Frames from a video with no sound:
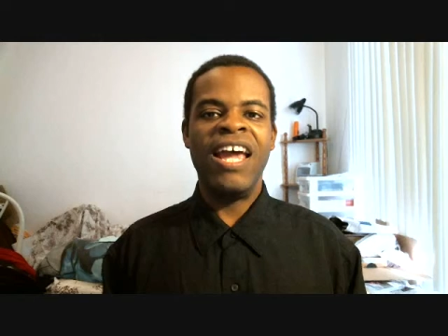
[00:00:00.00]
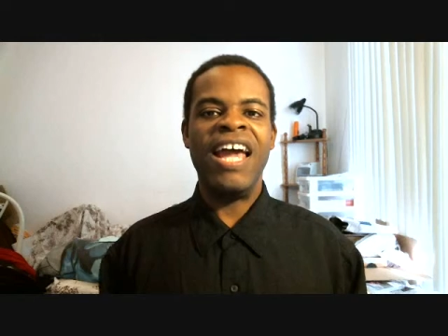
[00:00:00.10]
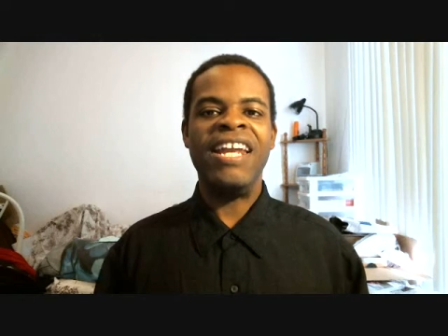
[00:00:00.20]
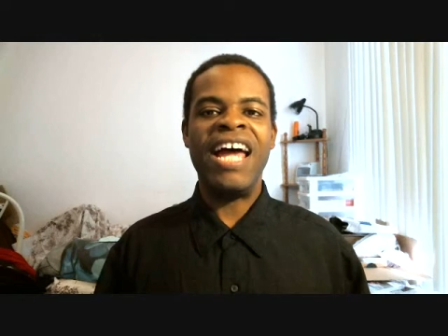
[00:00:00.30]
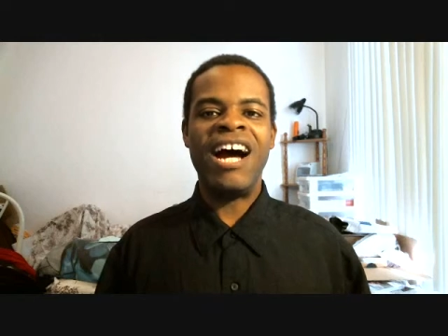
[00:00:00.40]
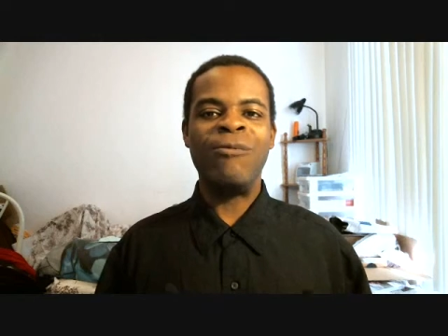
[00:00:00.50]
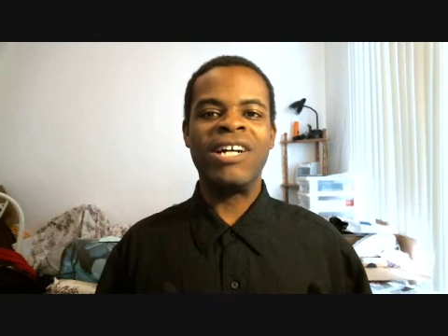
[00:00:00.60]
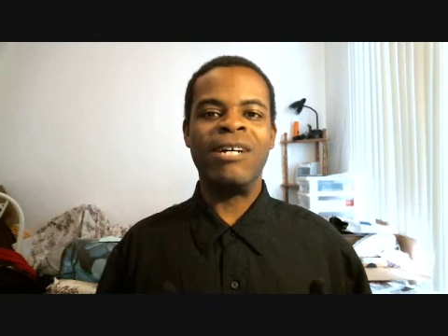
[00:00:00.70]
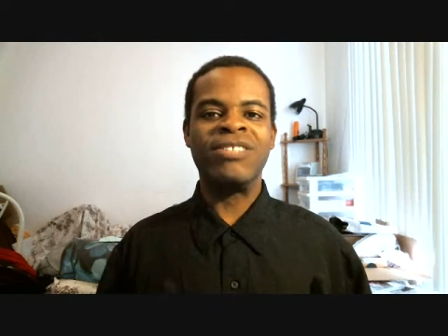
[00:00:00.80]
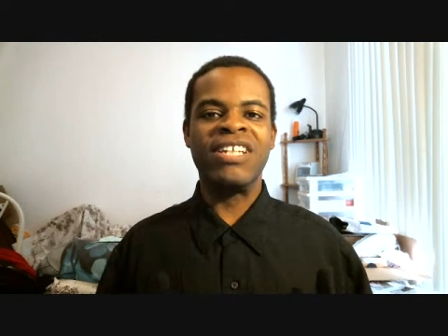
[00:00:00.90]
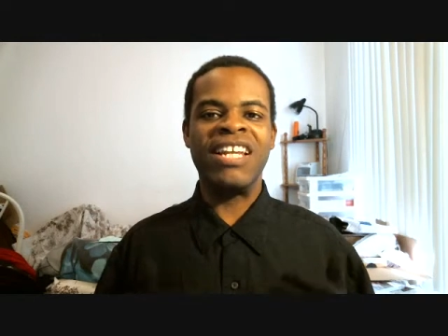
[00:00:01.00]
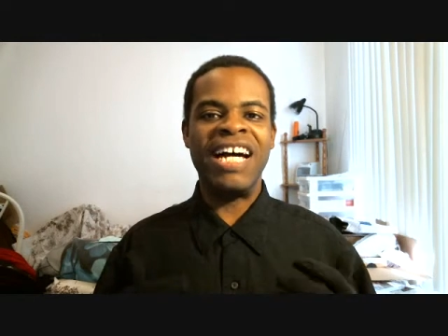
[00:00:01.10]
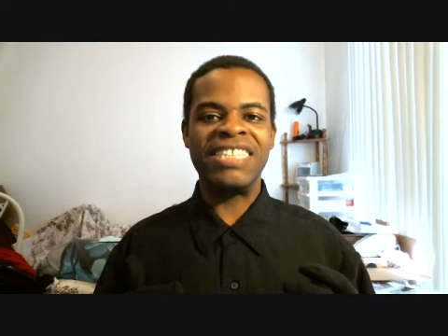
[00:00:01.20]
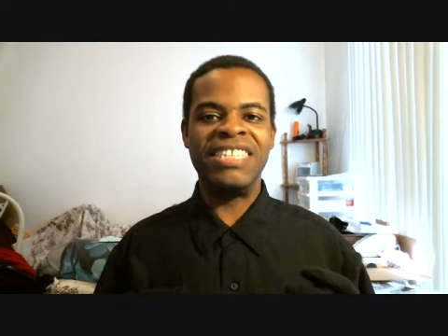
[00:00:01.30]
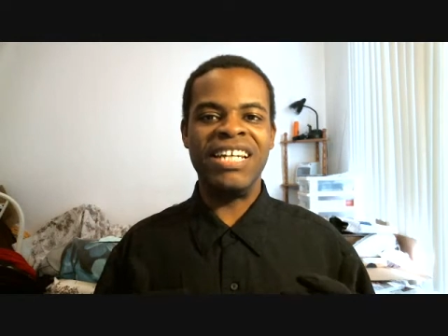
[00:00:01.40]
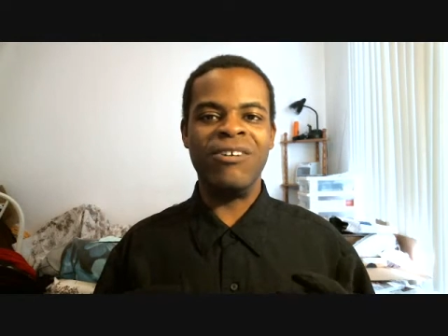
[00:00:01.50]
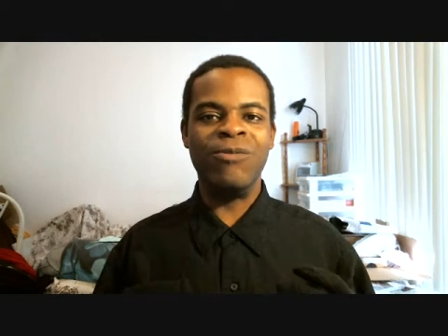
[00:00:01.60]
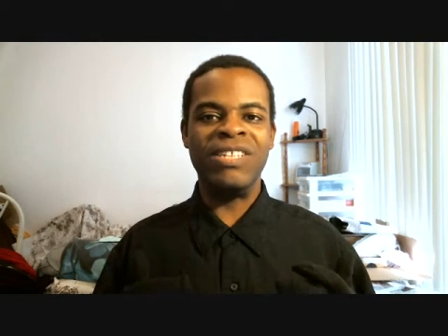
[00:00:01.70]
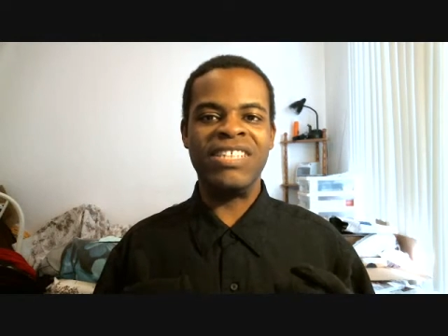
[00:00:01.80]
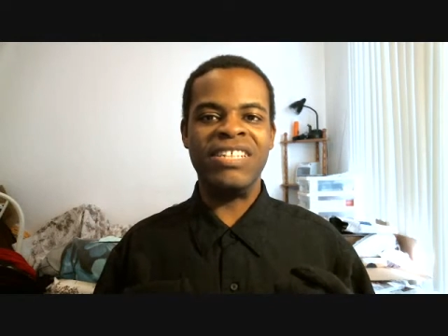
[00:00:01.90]
And now we come to the last thing,
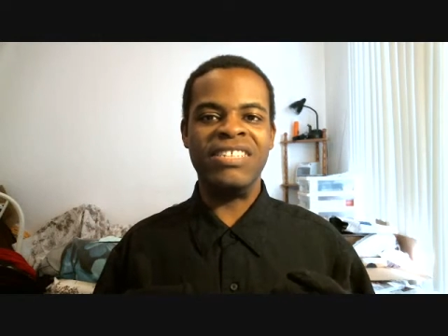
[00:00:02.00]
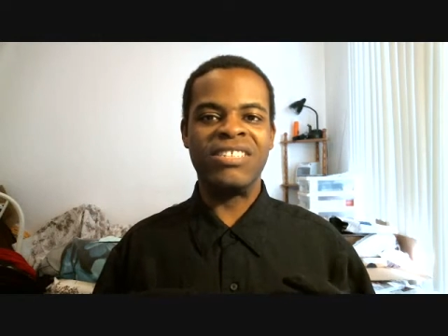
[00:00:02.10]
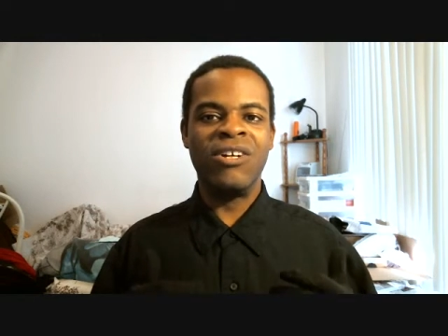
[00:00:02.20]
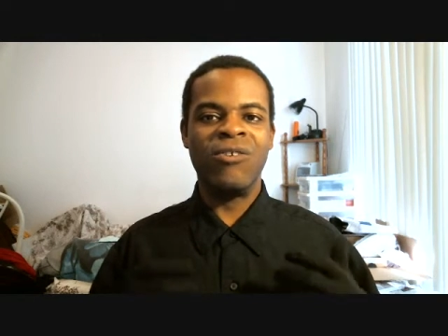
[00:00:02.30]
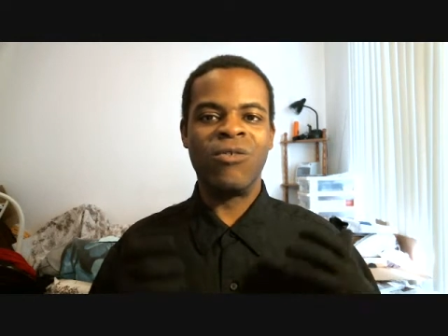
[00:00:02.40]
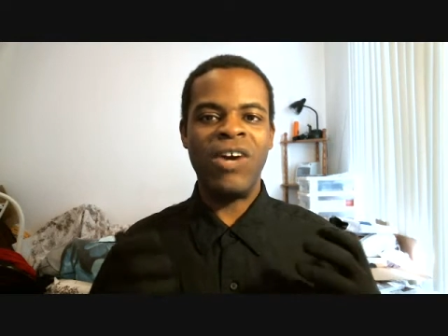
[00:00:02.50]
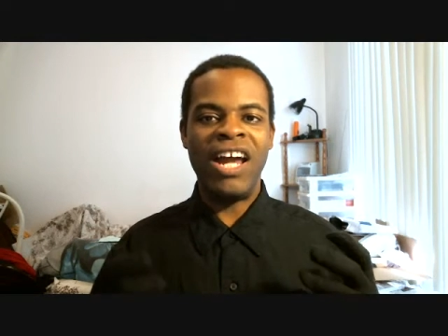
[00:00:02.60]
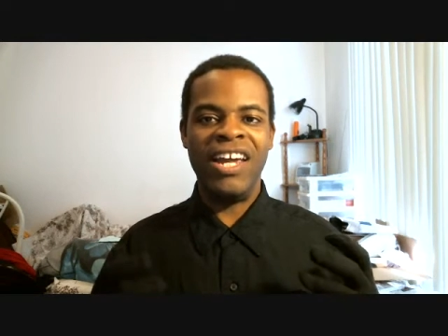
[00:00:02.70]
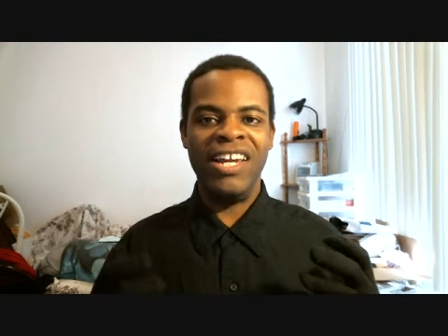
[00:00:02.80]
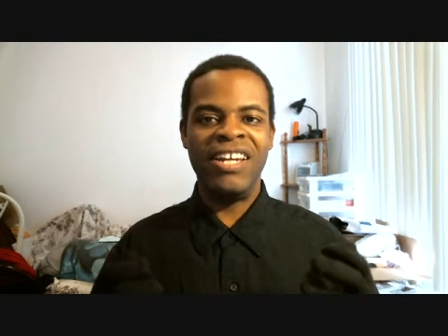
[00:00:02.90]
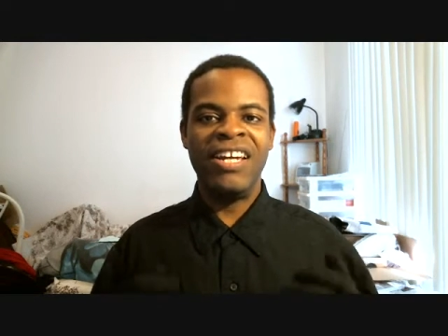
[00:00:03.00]
which is Rey.